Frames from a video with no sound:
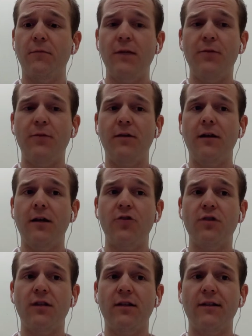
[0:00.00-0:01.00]
people in the
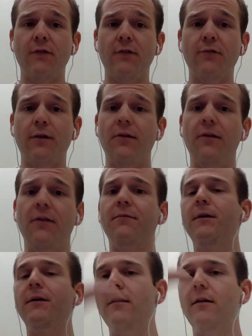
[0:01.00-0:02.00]
country itself, rather
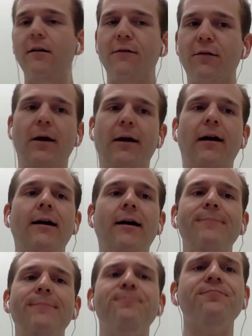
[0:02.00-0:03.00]
than from on
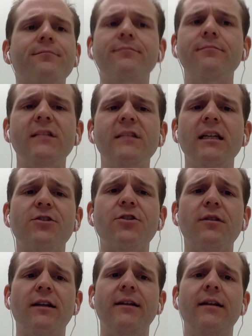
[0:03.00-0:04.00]
high. And
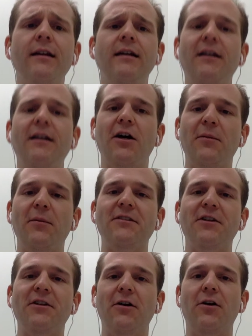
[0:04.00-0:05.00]
certainly,
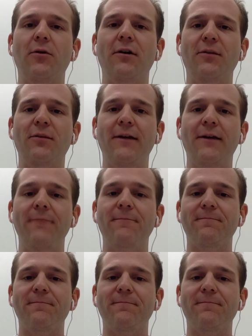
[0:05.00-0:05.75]
it's an ongoing debate.